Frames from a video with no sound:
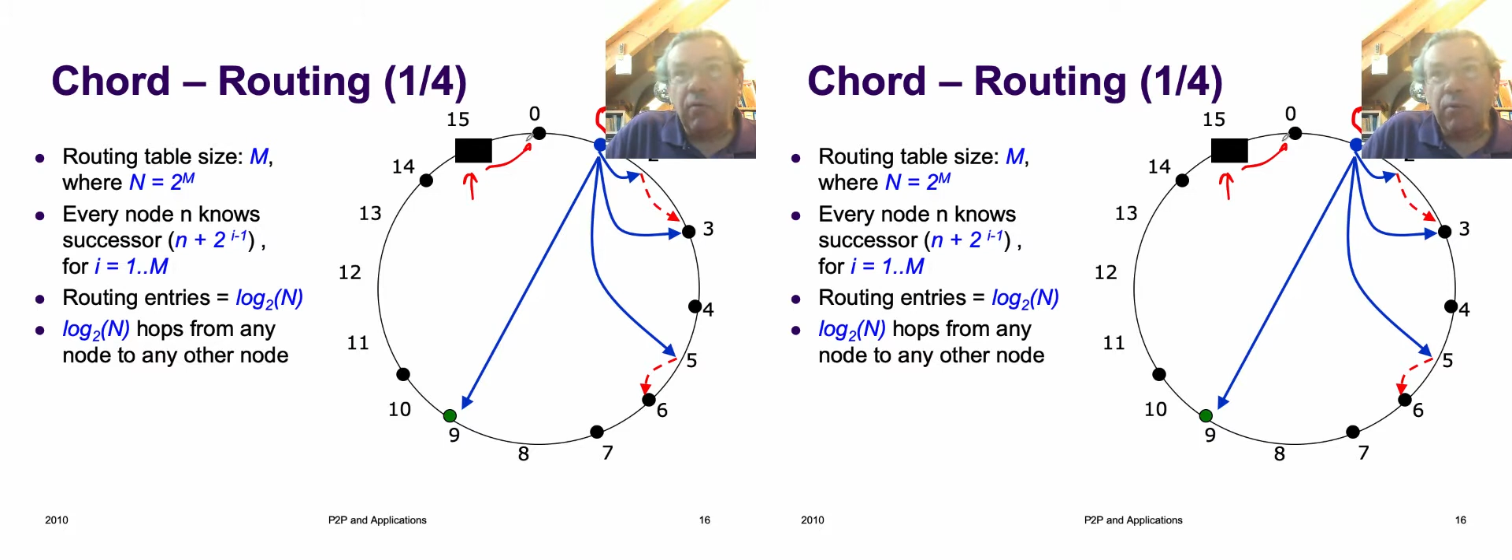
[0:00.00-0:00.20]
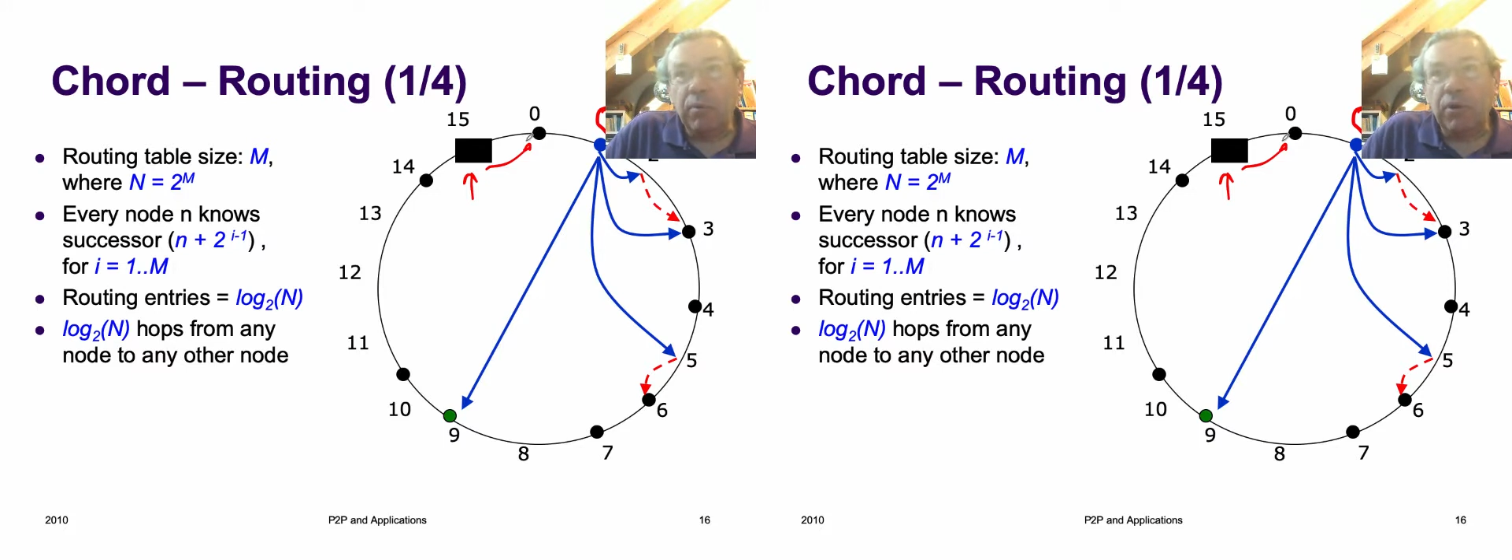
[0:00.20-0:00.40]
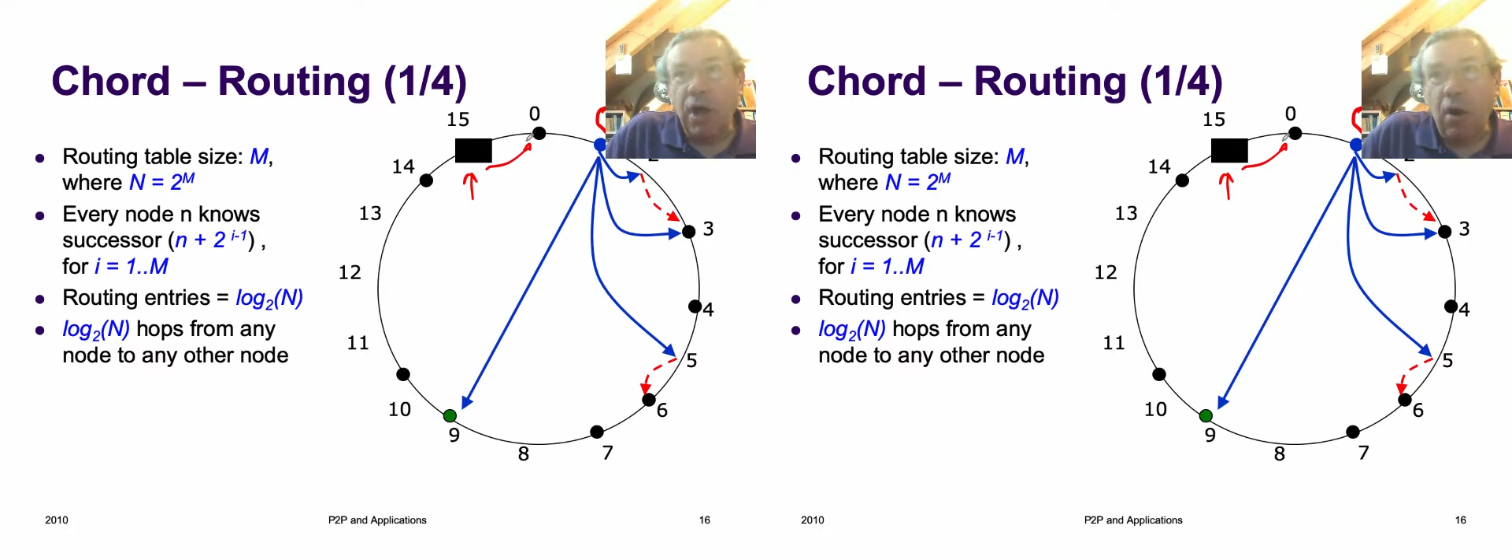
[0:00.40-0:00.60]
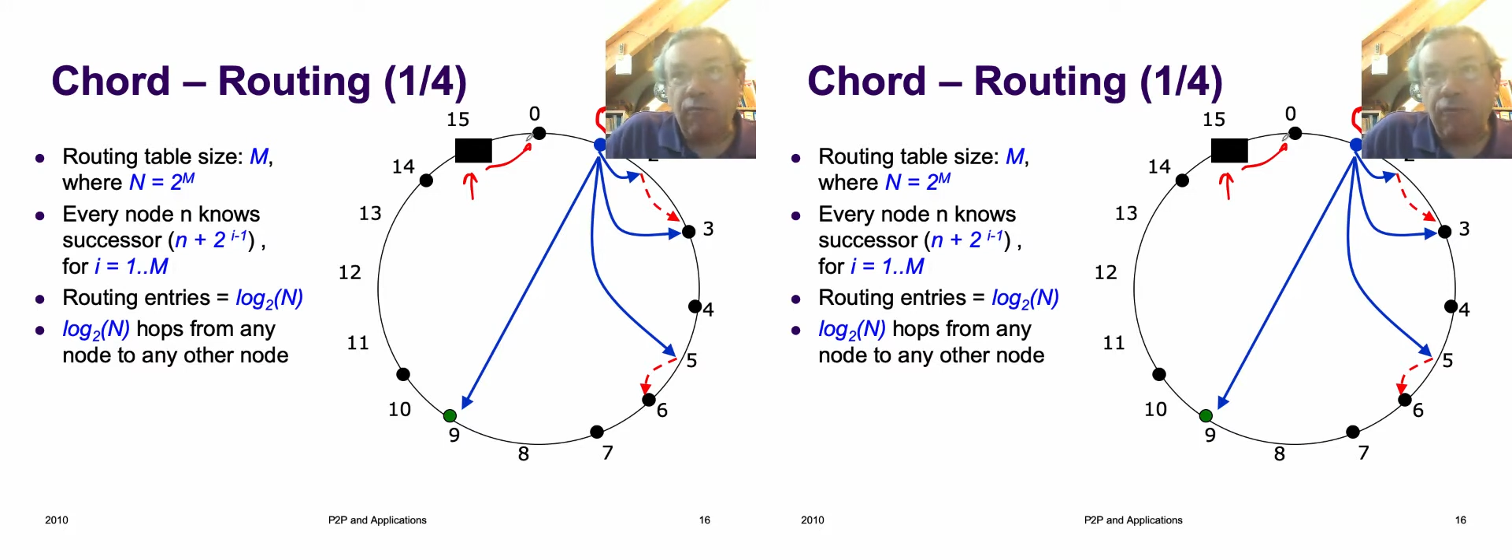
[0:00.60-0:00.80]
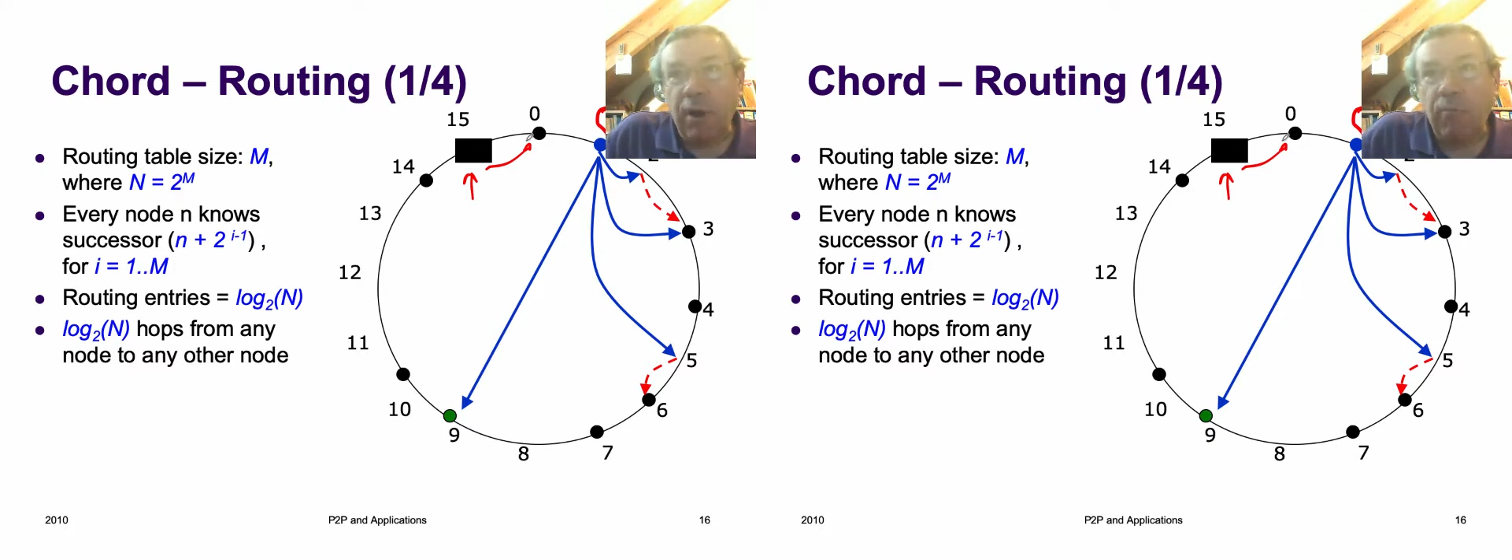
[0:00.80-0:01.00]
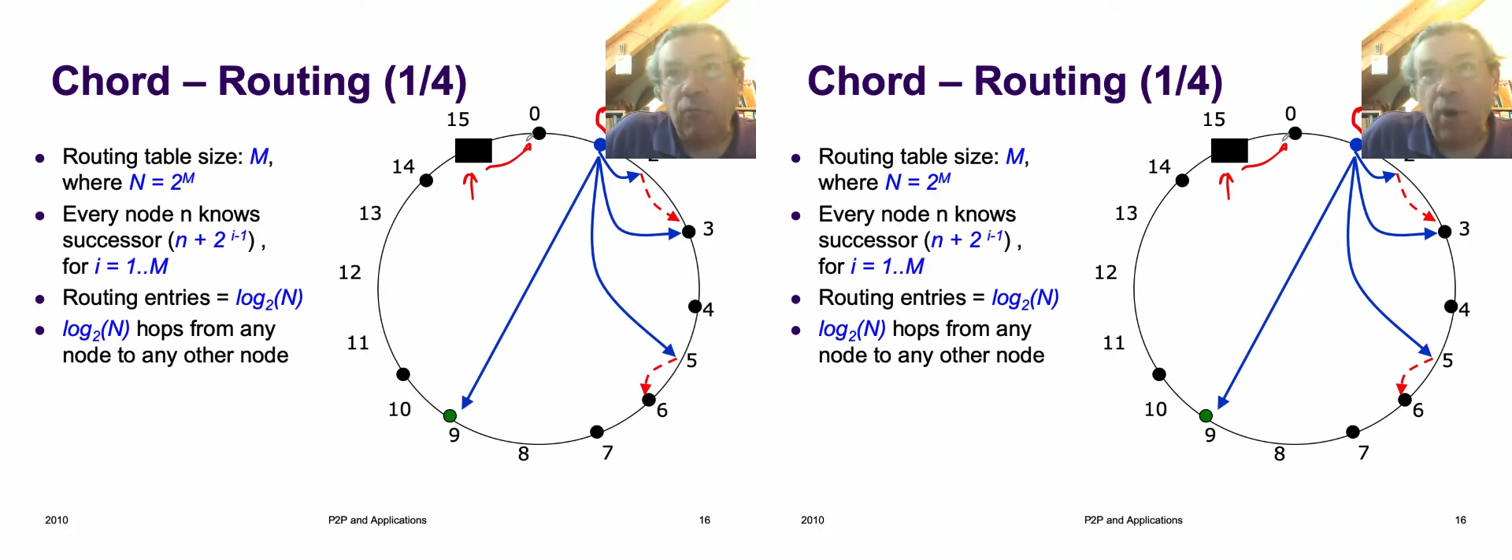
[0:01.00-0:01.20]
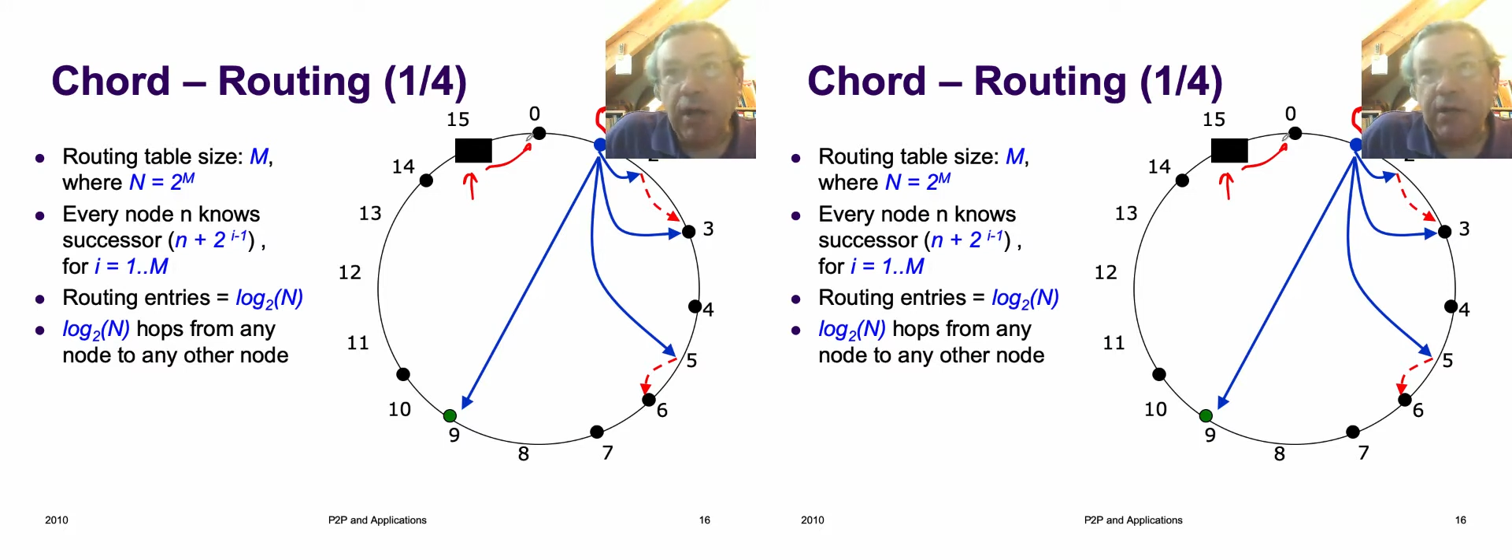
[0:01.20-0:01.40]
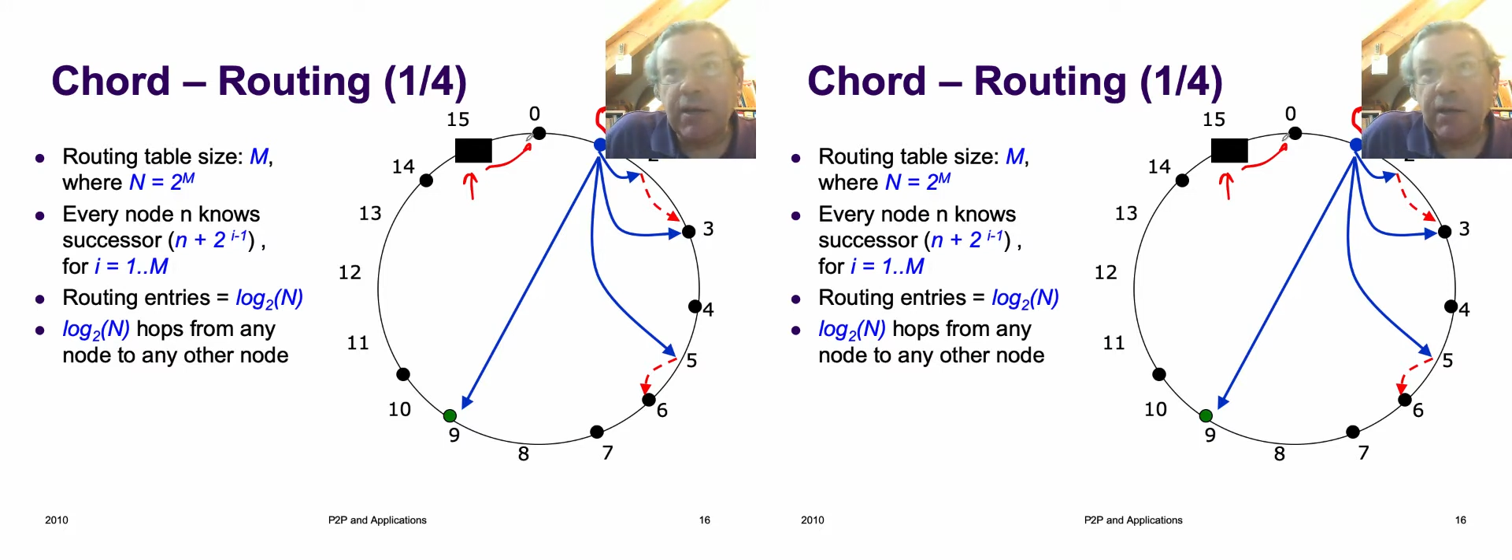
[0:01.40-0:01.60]
We will go from
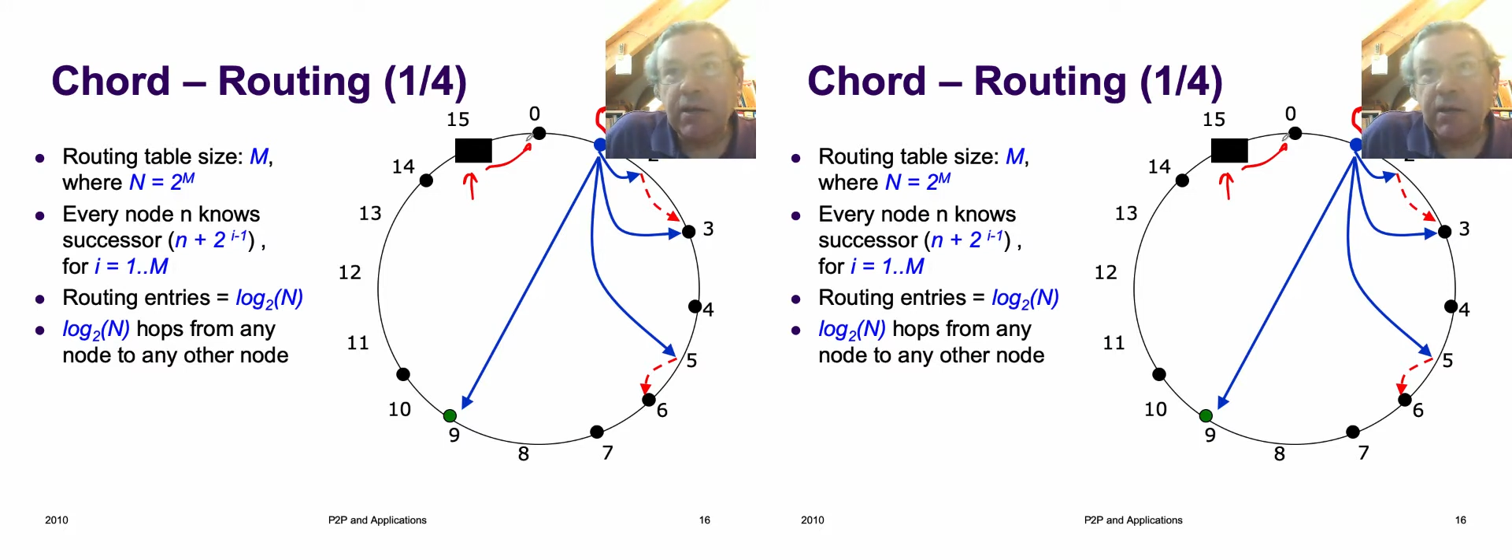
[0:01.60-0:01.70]
one